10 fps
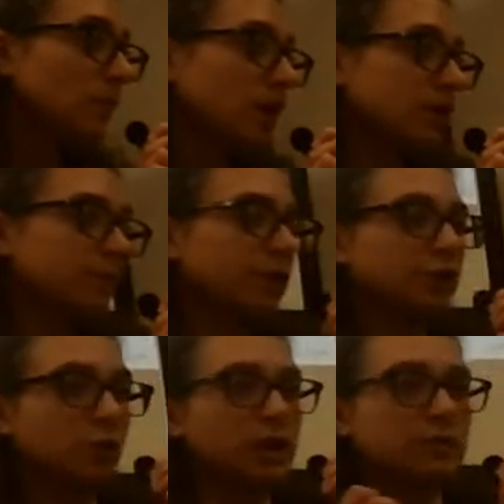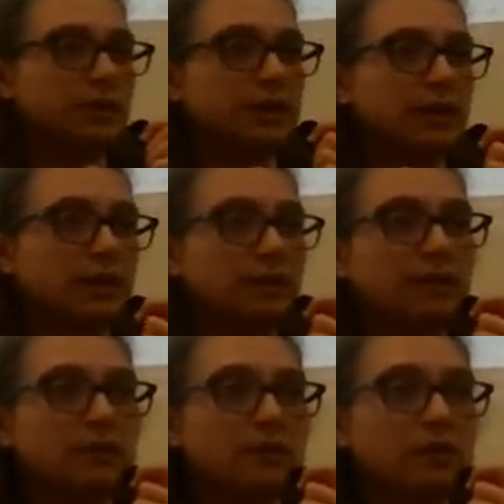is where it joins with
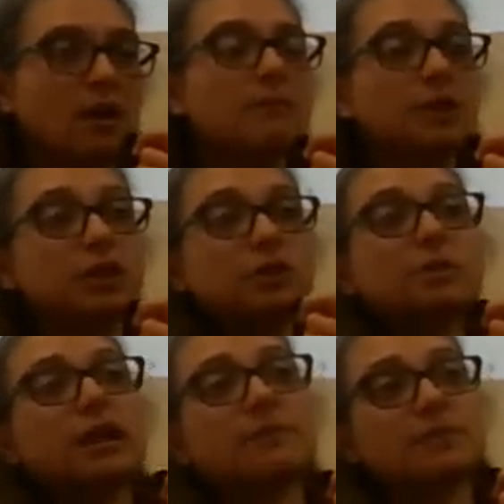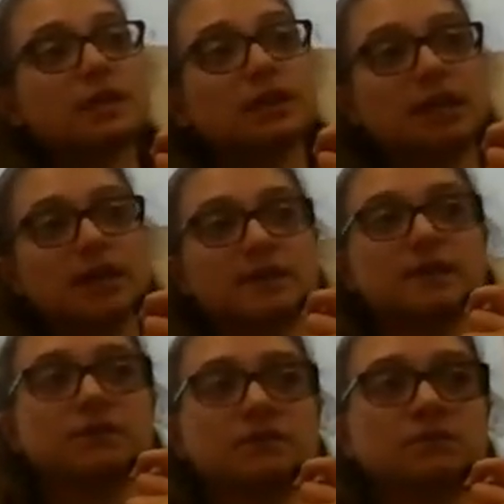but the duodenum's the
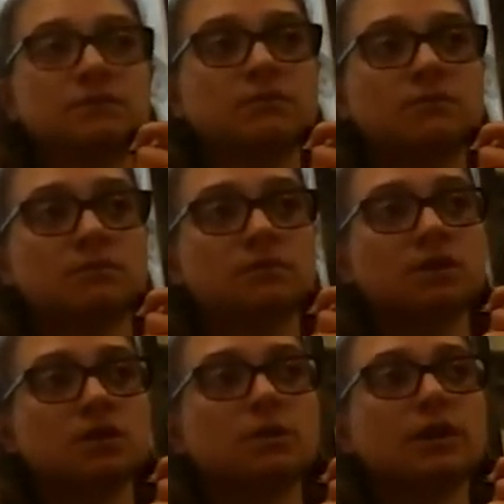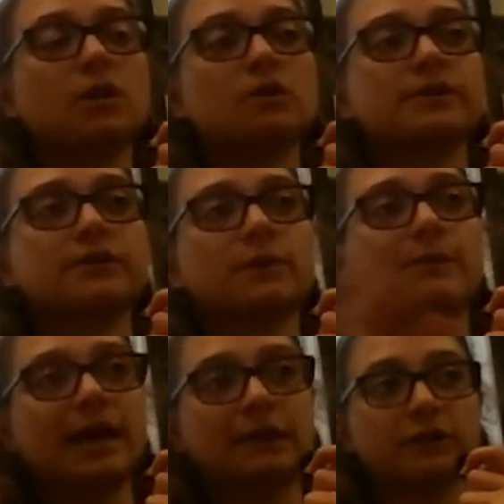intestine. So it goes from the
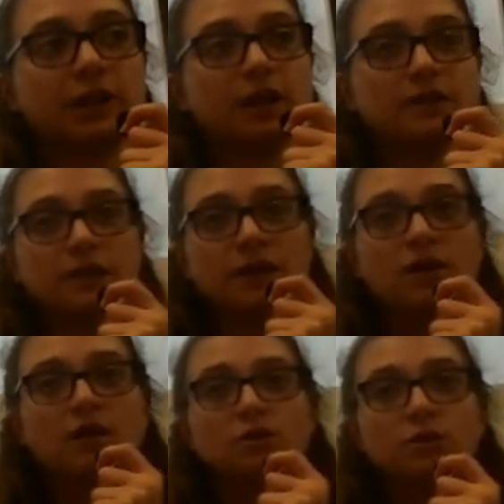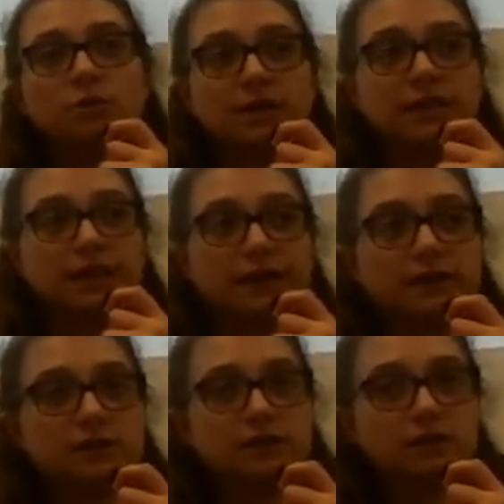pancreas to the
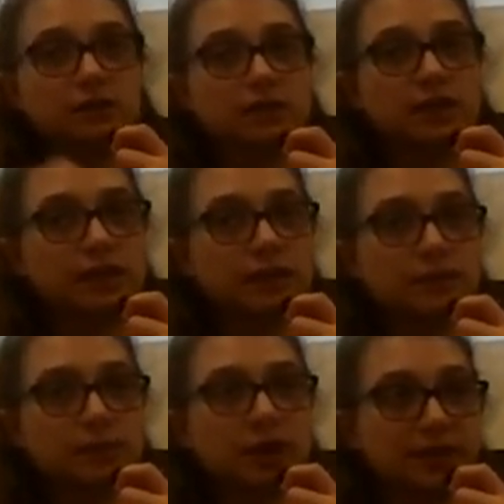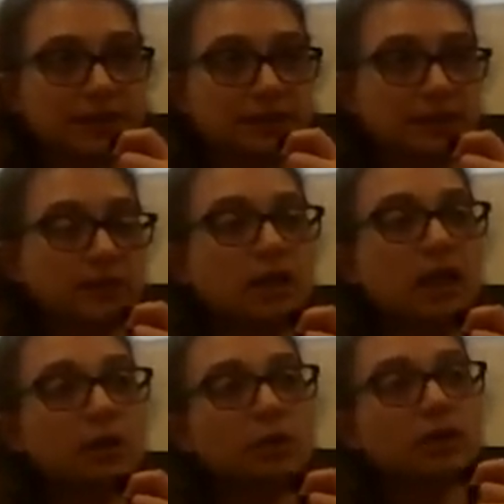duct to the small intestine, and
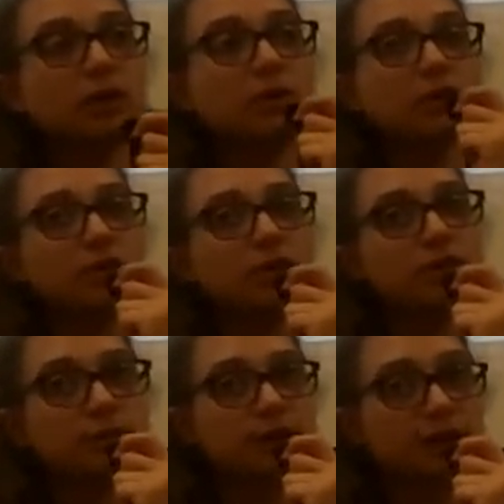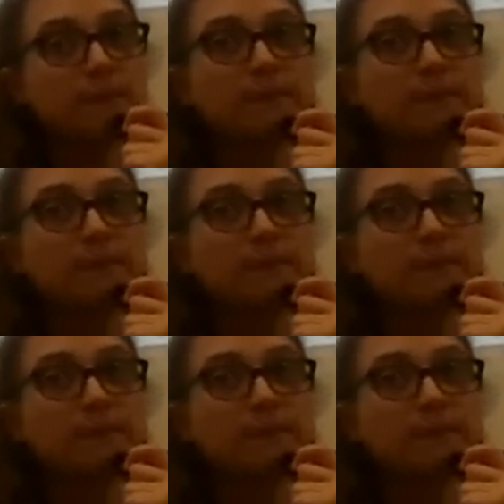it would go into the duodenum.